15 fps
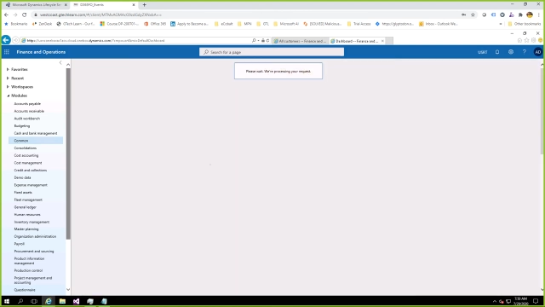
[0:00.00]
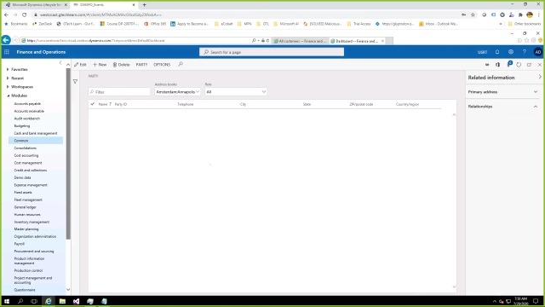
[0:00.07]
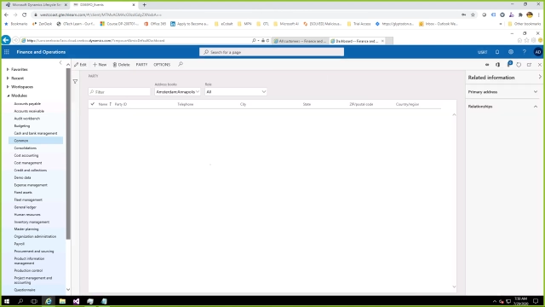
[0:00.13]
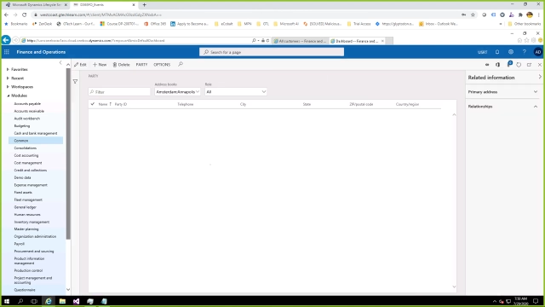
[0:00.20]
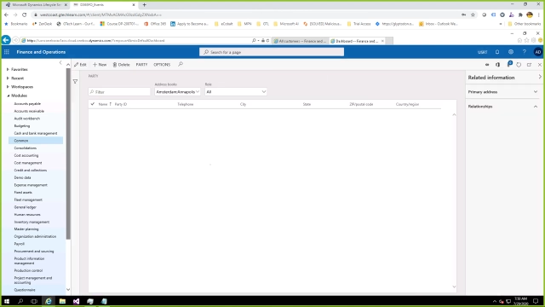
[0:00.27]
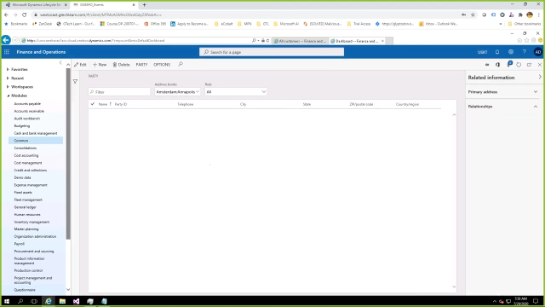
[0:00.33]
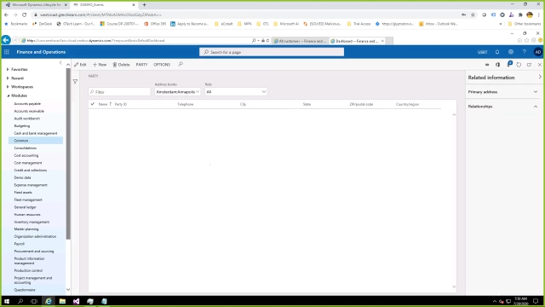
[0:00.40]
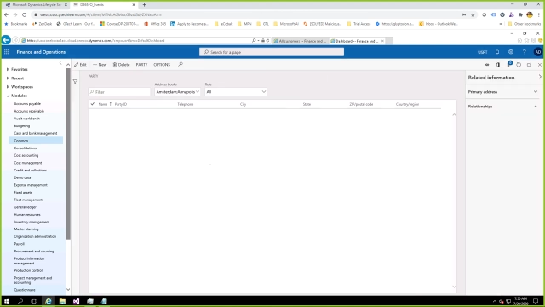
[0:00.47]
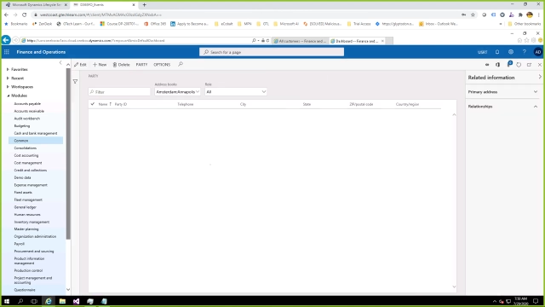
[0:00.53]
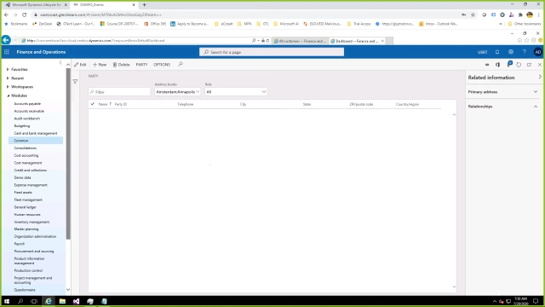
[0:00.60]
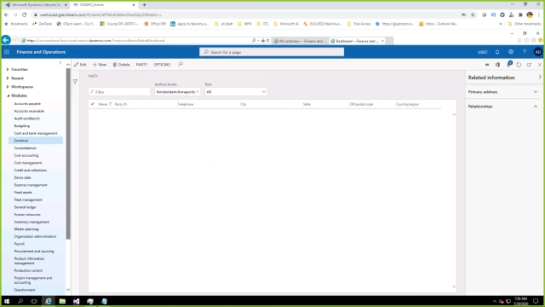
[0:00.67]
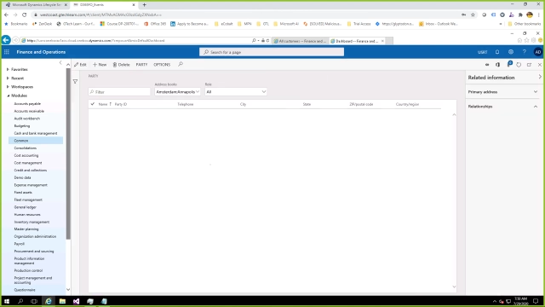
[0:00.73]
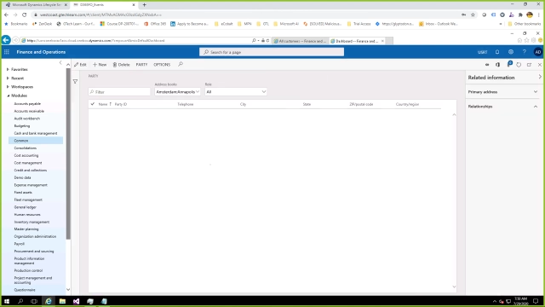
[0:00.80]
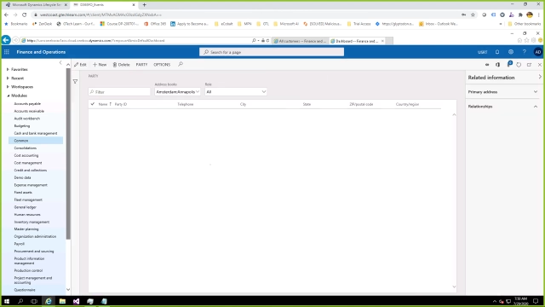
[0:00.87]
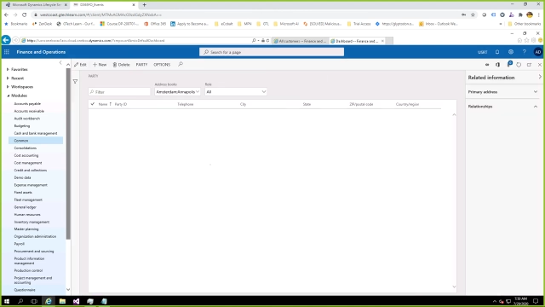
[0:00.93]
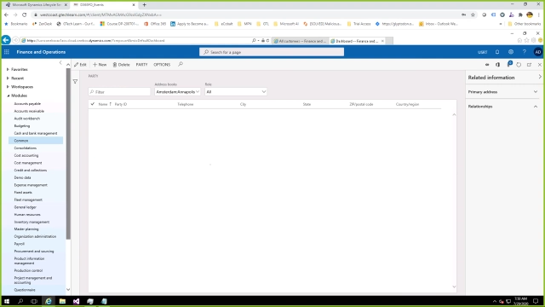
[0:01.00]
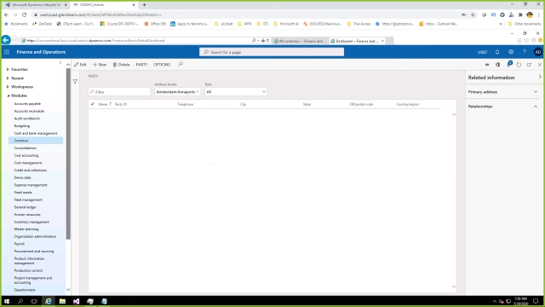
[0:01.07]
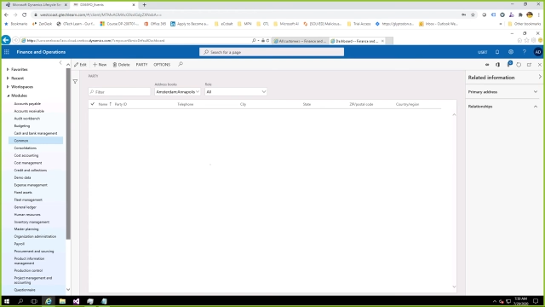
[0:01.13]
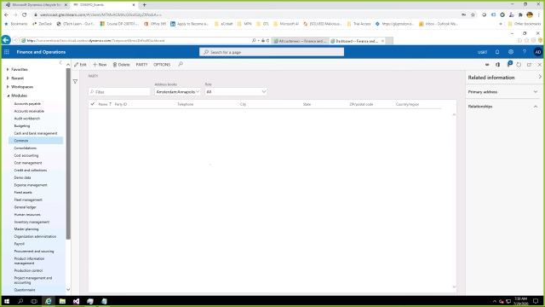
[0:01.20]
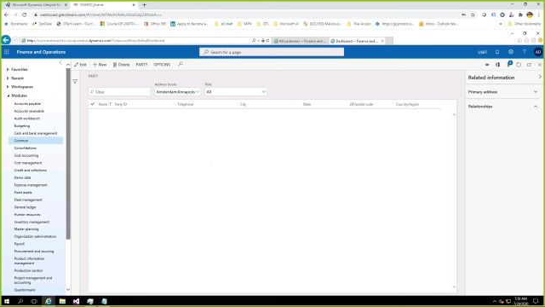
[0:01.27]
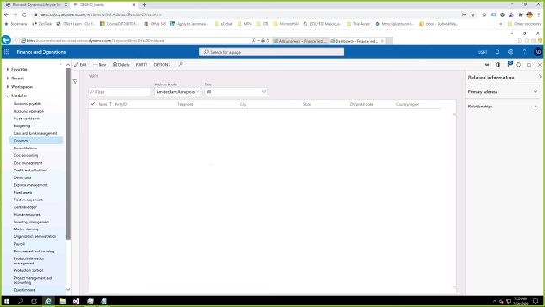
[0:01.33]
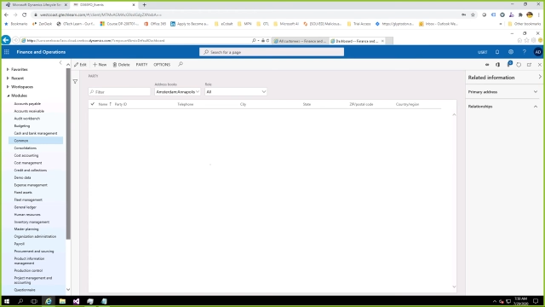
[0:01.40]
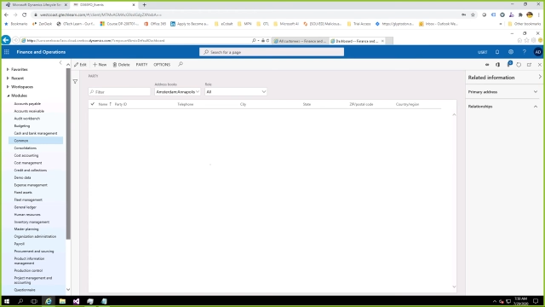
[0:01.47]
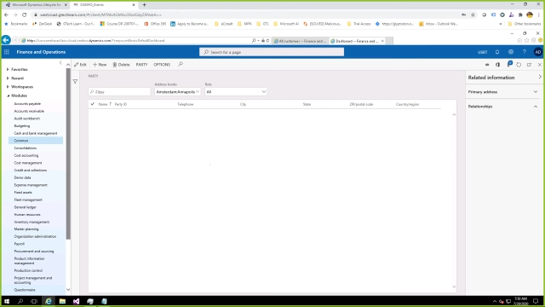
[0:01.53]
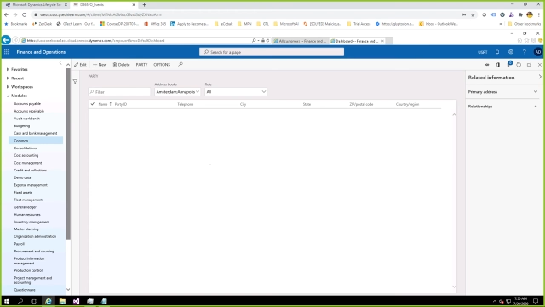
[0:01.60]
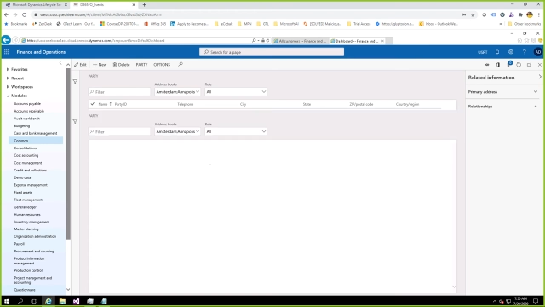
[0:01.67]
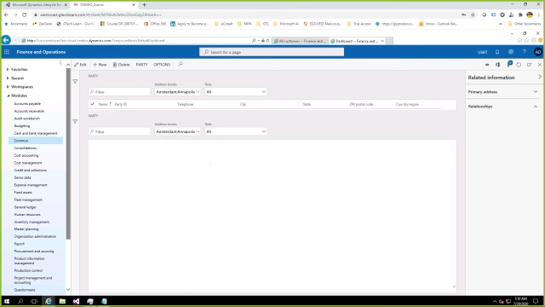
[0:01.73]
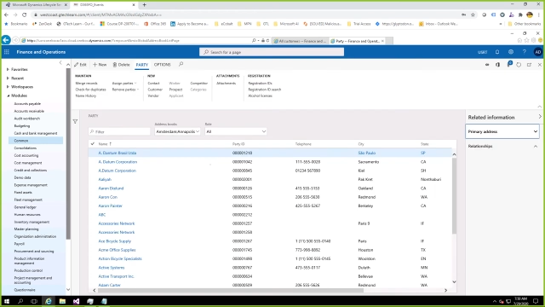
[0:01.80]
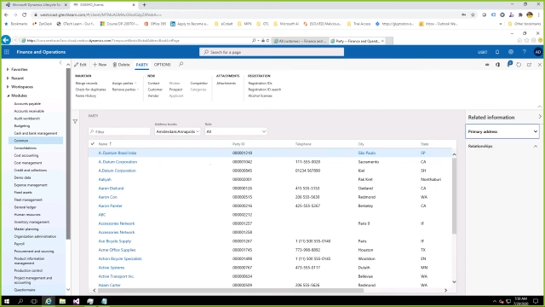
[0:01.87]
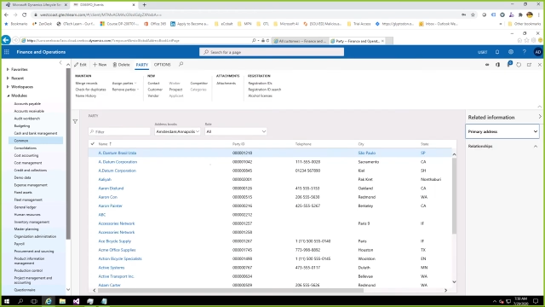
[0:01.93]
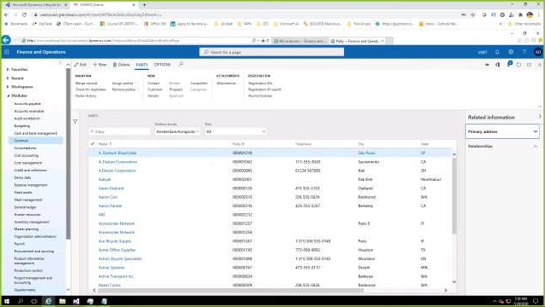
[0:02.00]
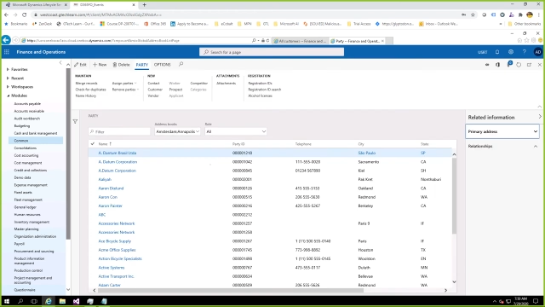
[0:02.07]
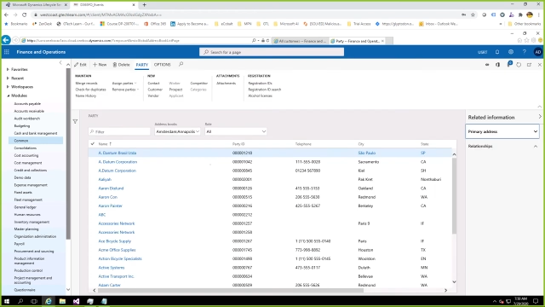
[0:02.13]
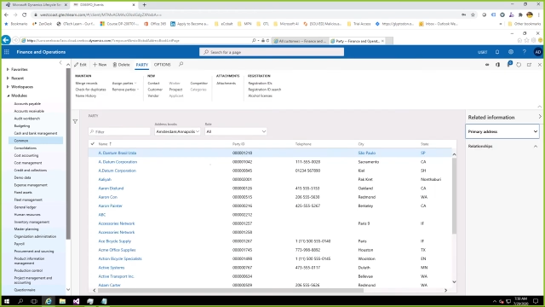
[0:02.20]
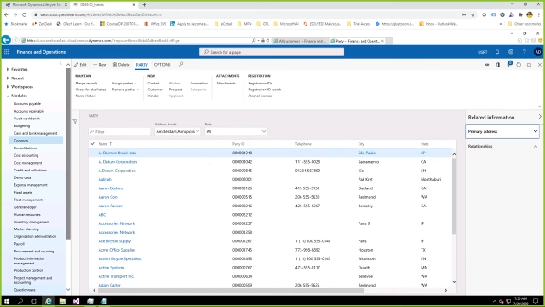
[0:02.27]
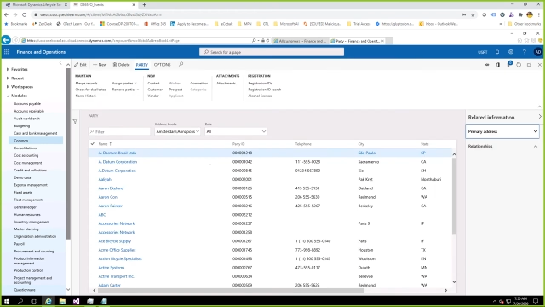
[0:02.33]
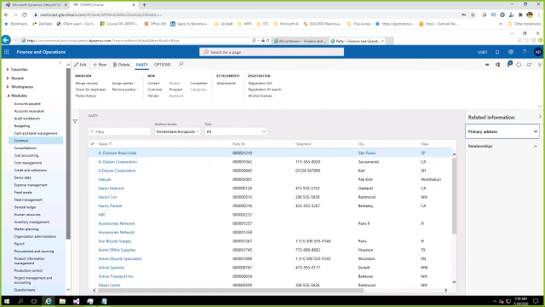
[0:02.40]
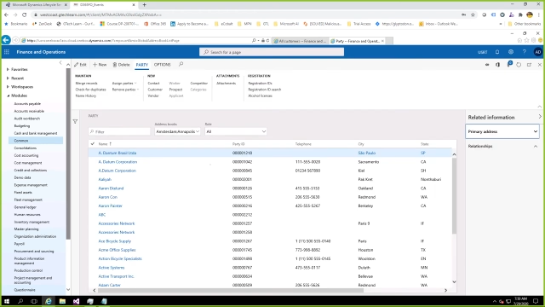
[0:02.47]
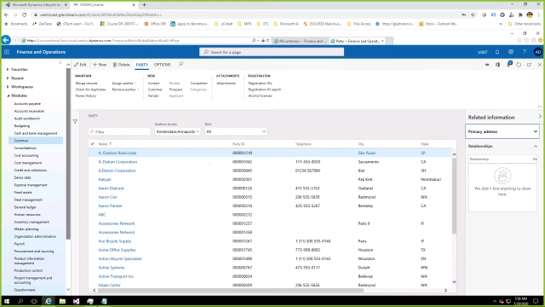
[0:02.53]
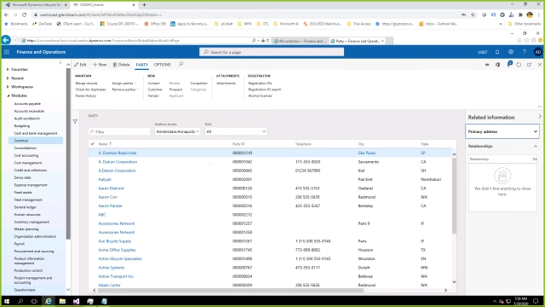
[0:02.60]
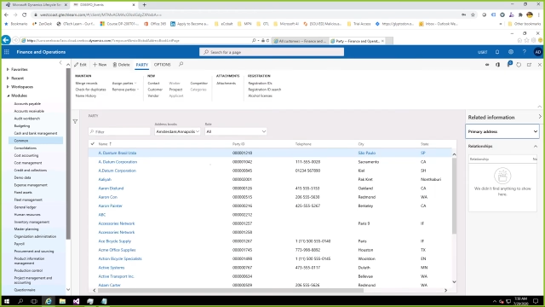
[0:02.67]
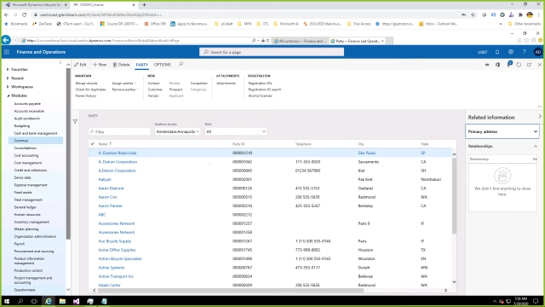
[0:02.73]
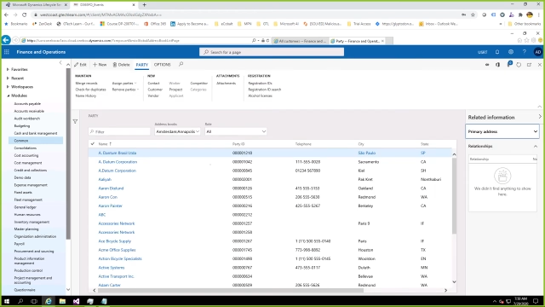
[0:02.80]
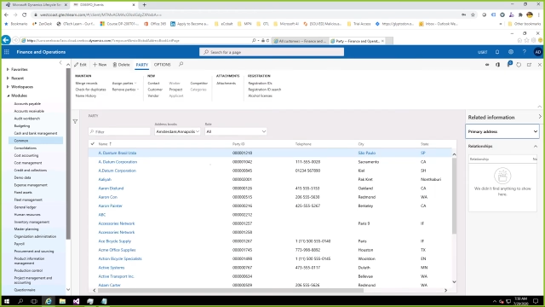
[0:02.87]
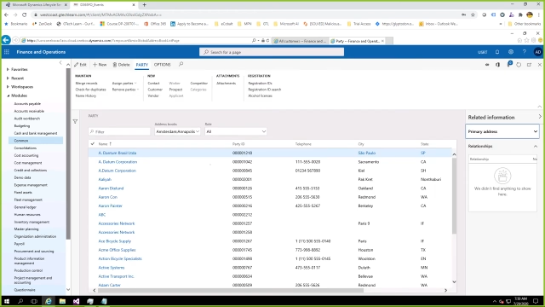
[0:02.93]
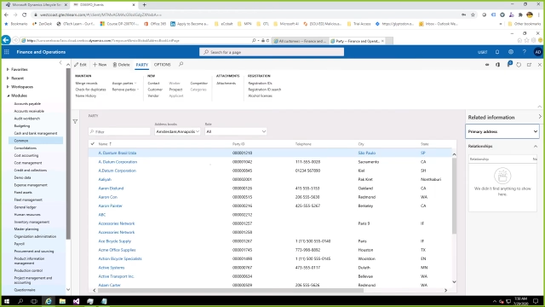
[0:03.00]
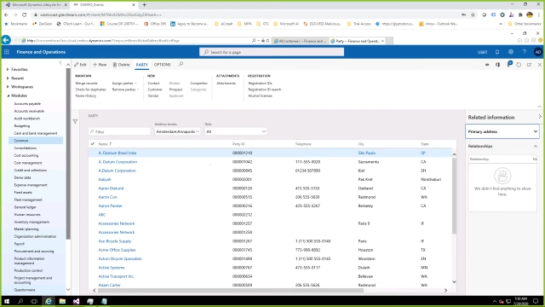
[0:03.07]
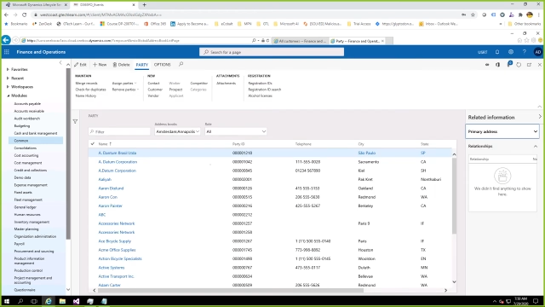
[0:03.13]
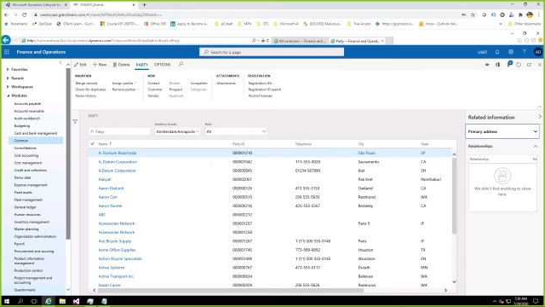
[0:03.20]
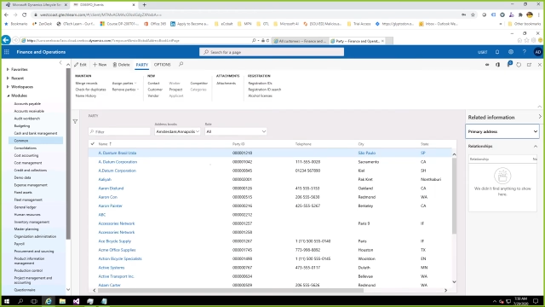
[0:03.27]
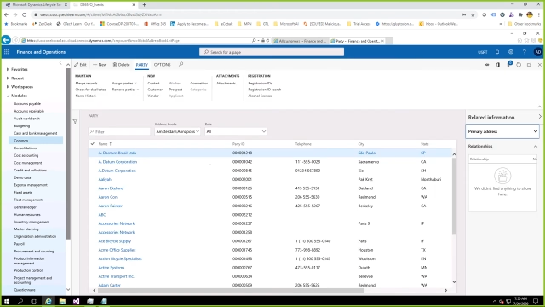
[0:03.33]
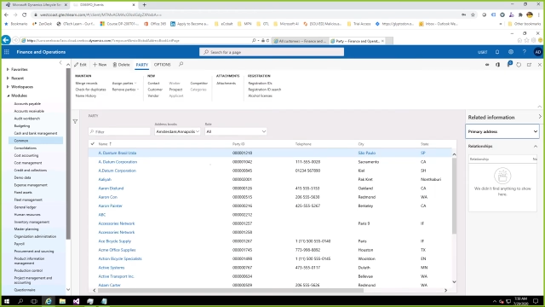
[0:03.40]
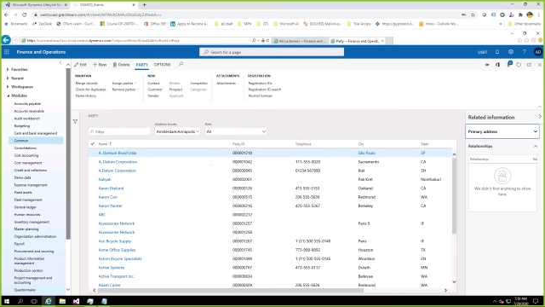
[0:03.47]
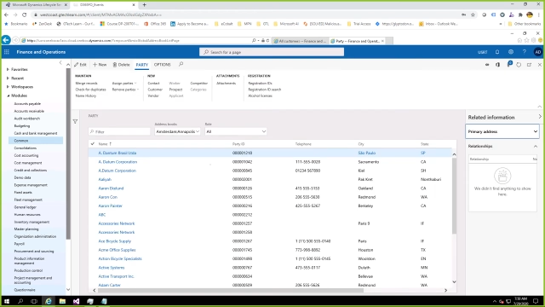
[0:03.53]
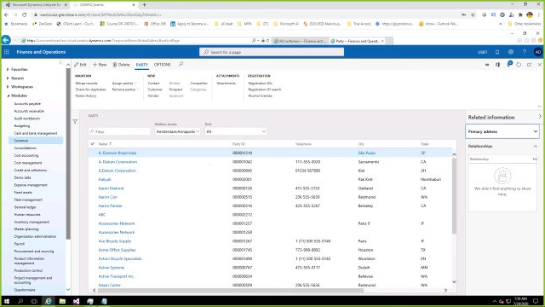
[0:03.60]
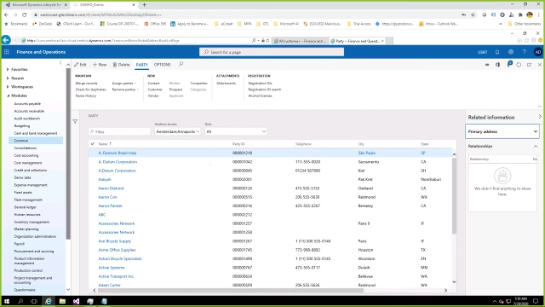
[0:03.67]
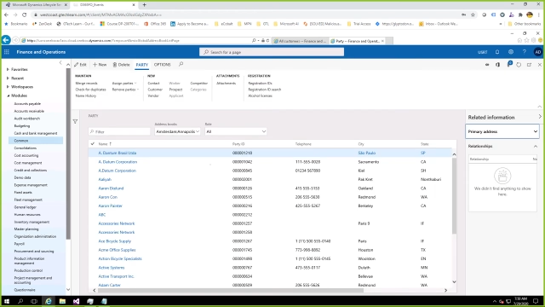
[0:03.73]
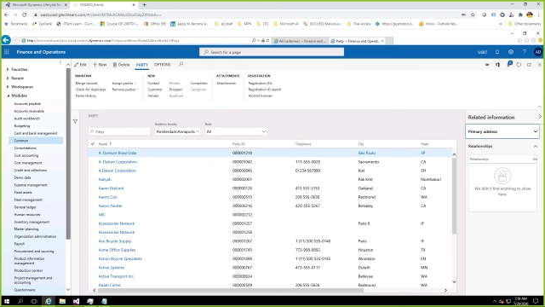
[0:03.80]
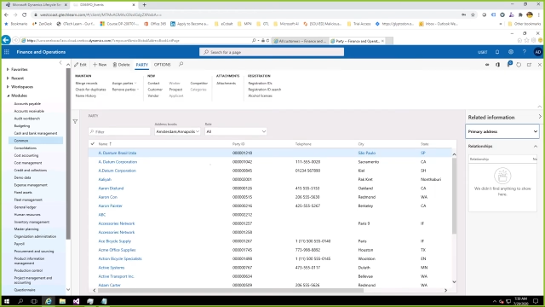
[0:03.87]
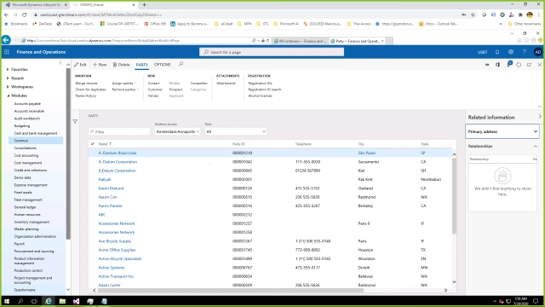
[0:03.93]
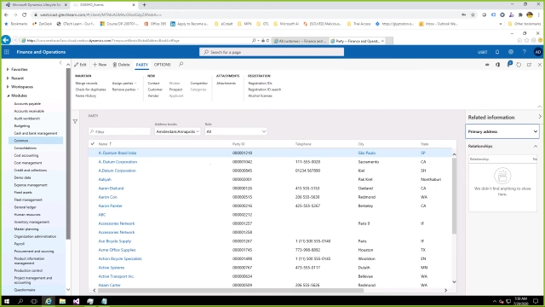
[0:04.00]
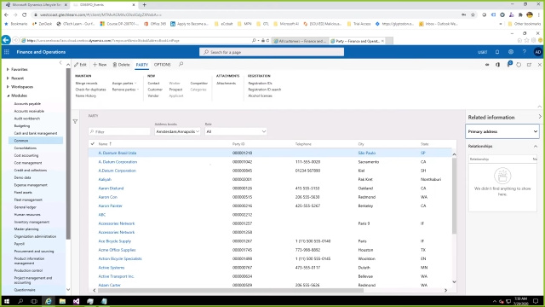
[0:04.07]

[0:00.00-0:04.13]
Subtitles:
(no speaker visible)